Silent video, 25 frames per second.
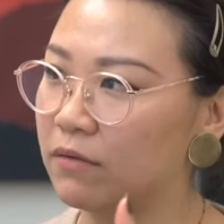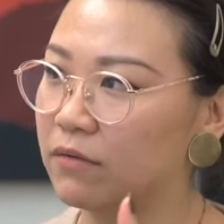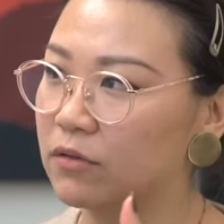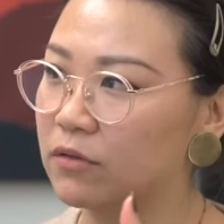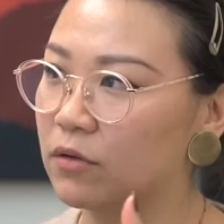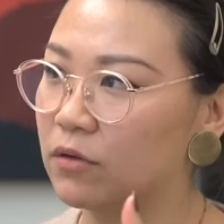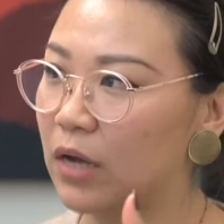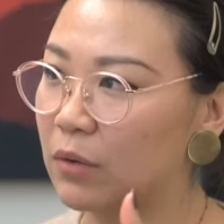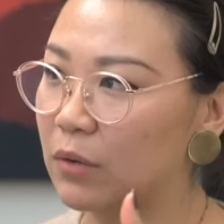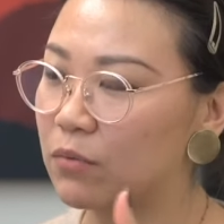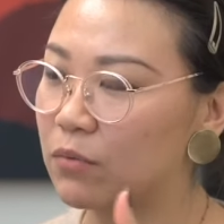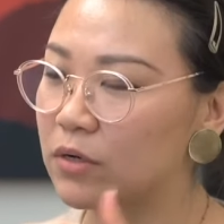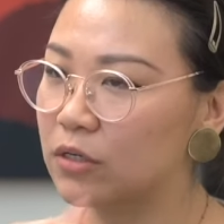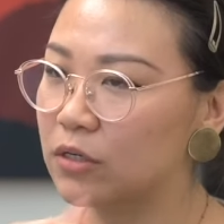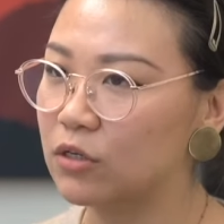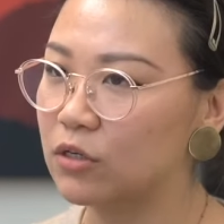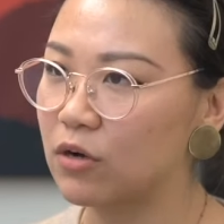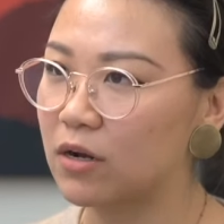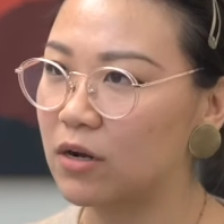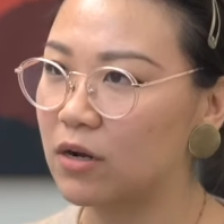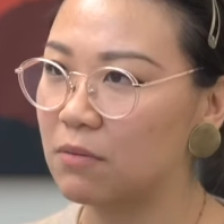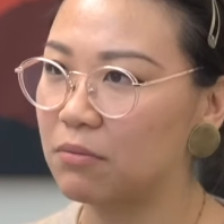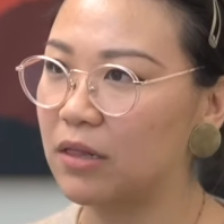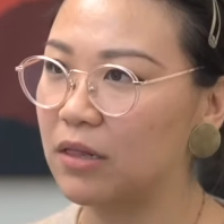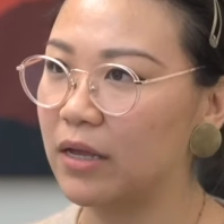So I wouldn't try
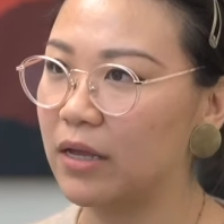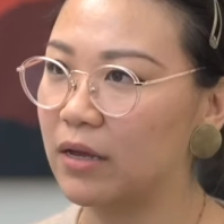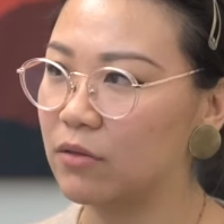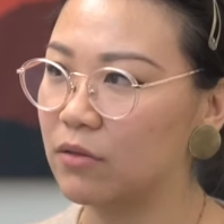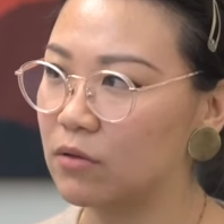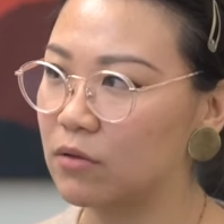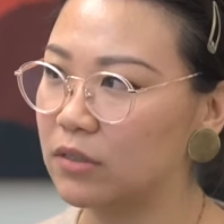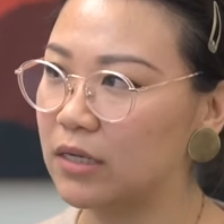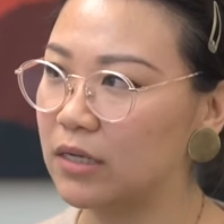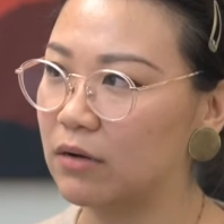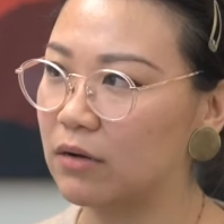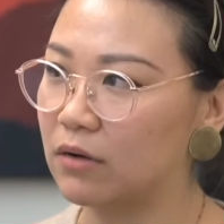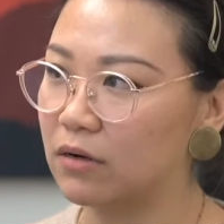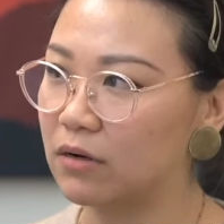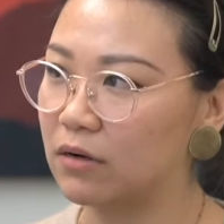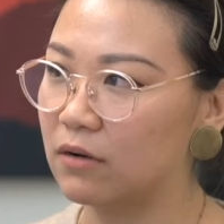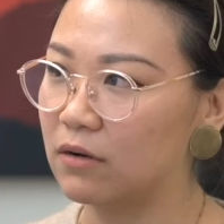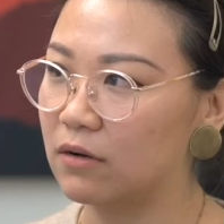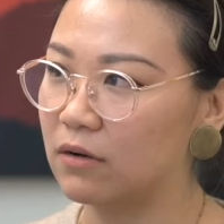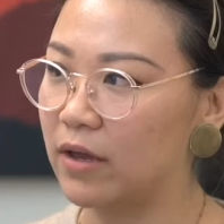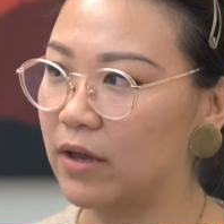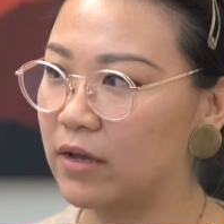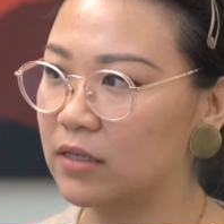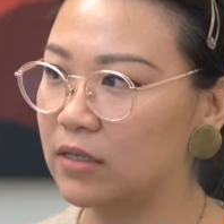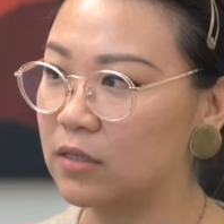to plan those out in
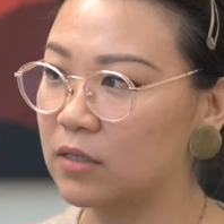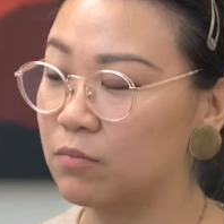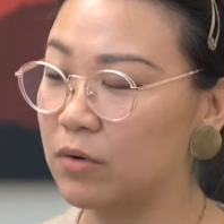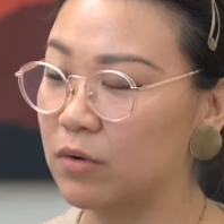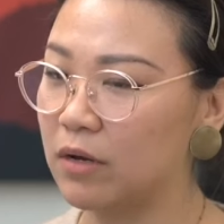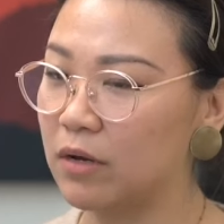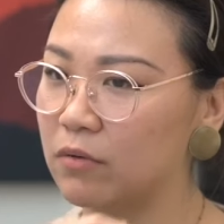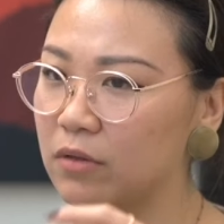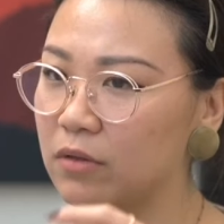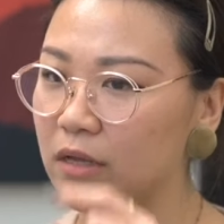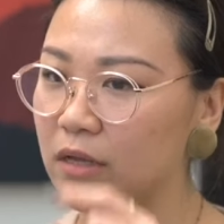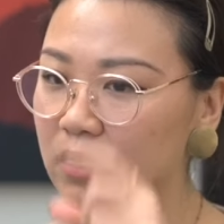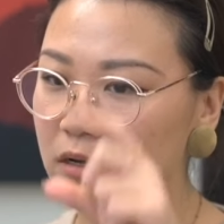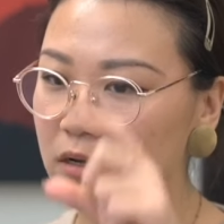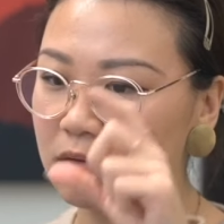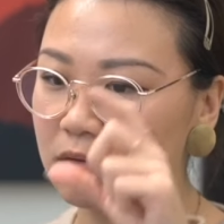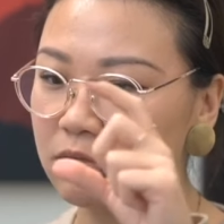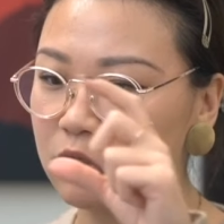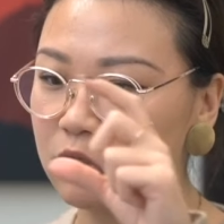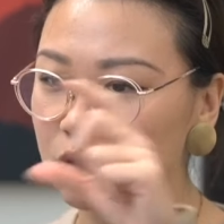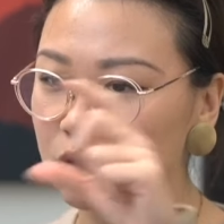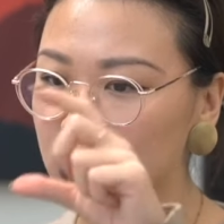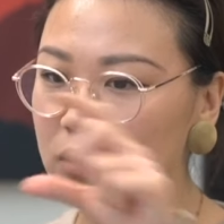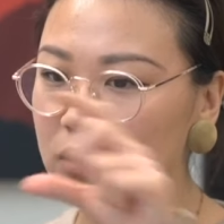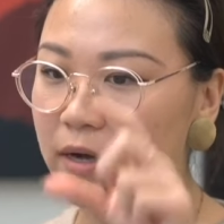advance, but I would like
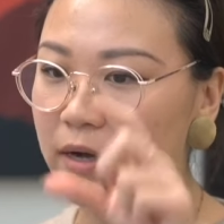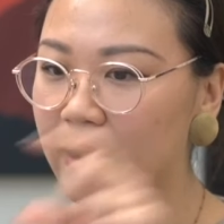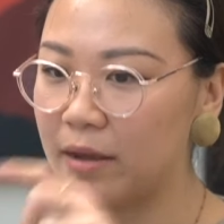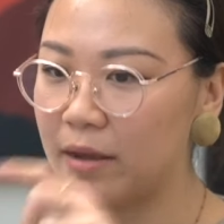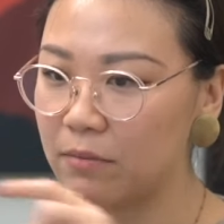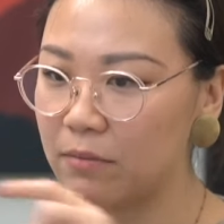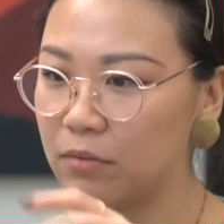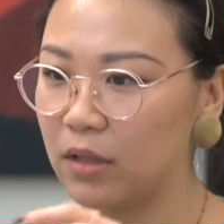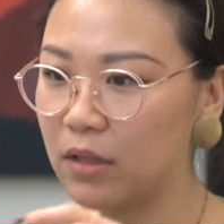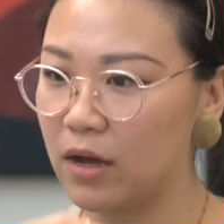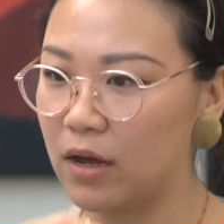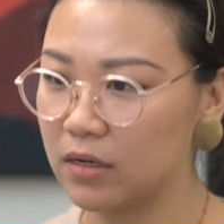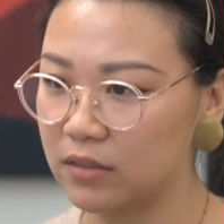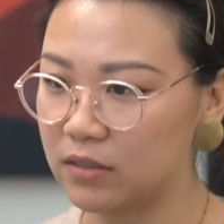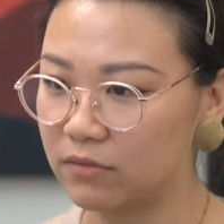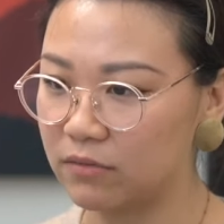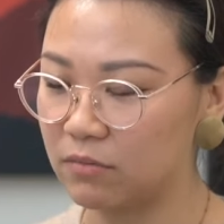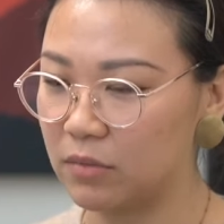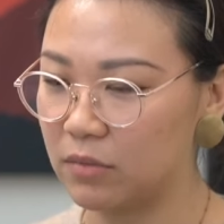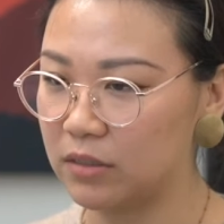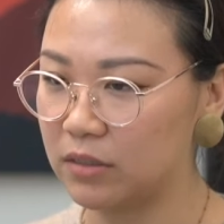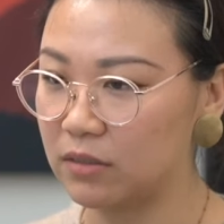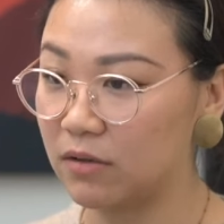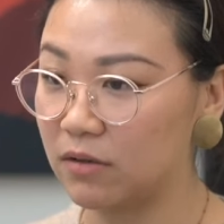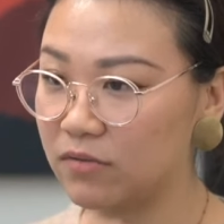do time blocks for
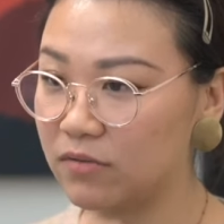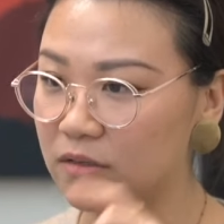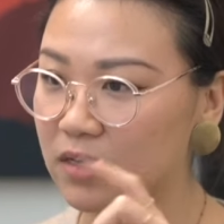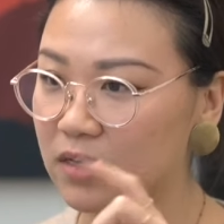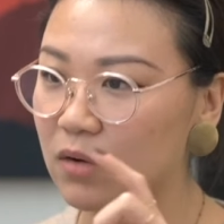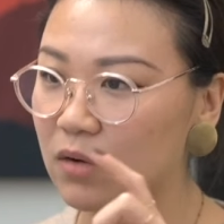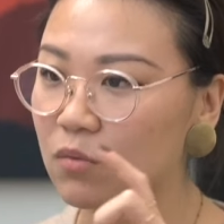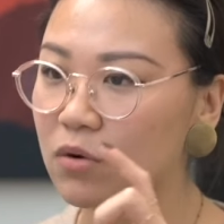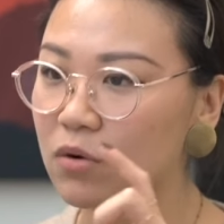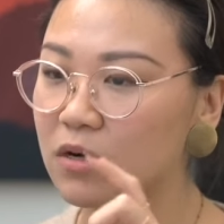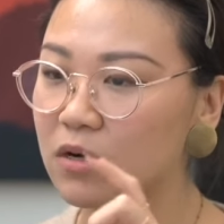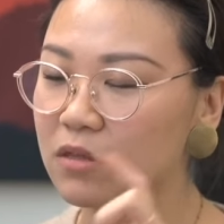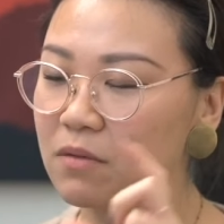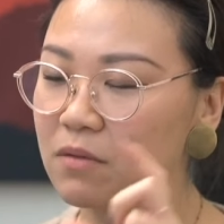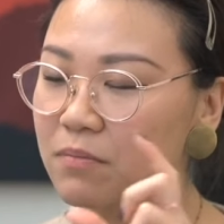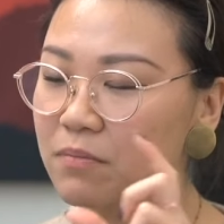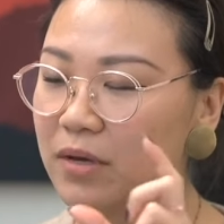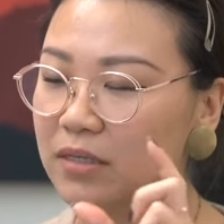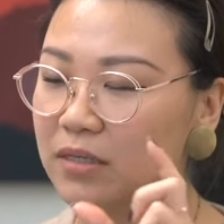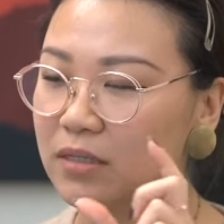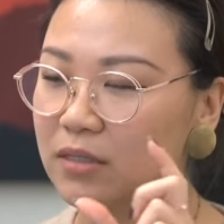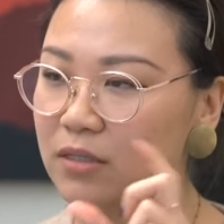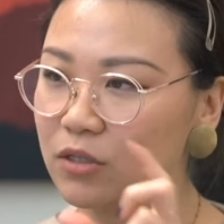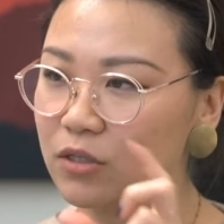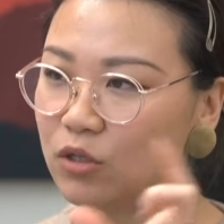myself because I work the
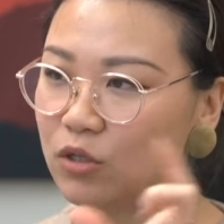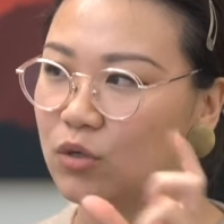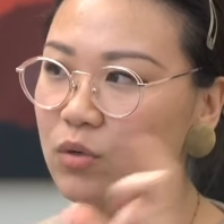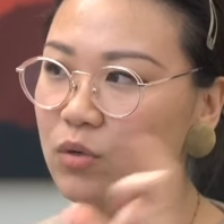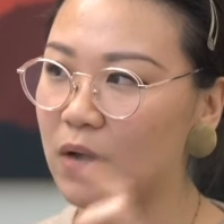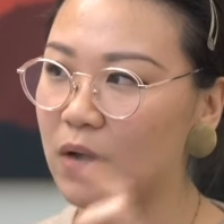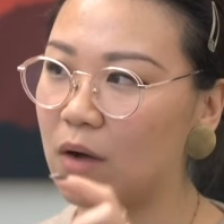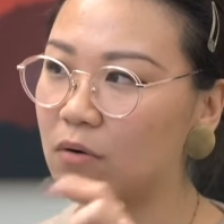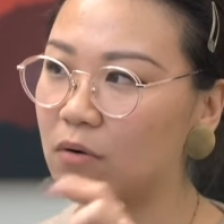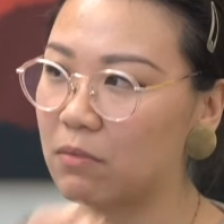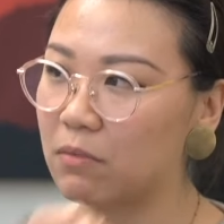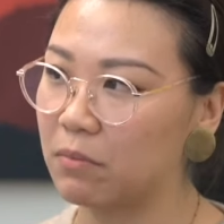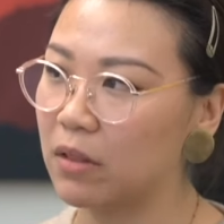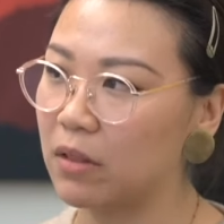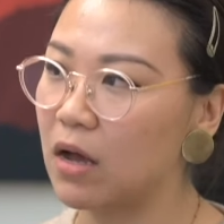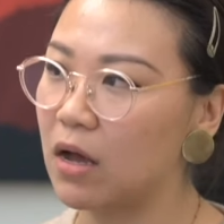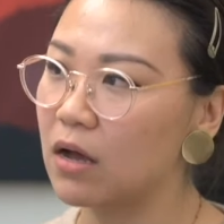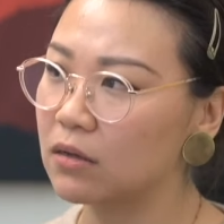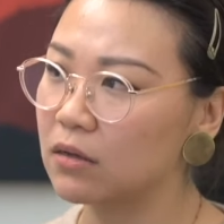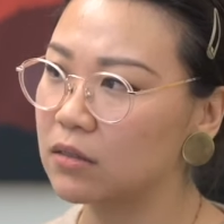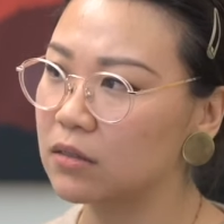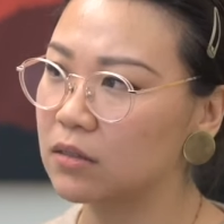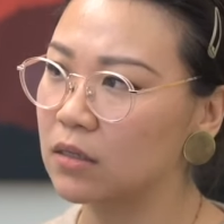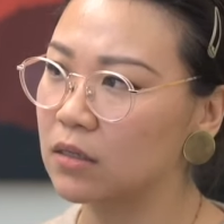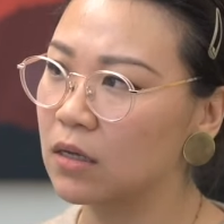best in 2-hour
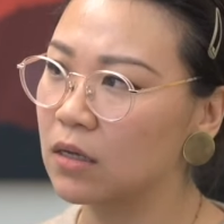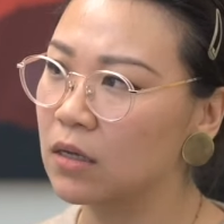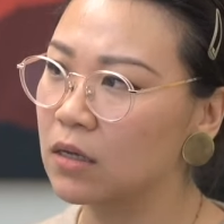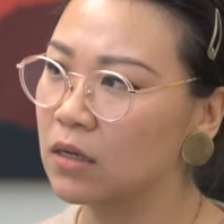blocks.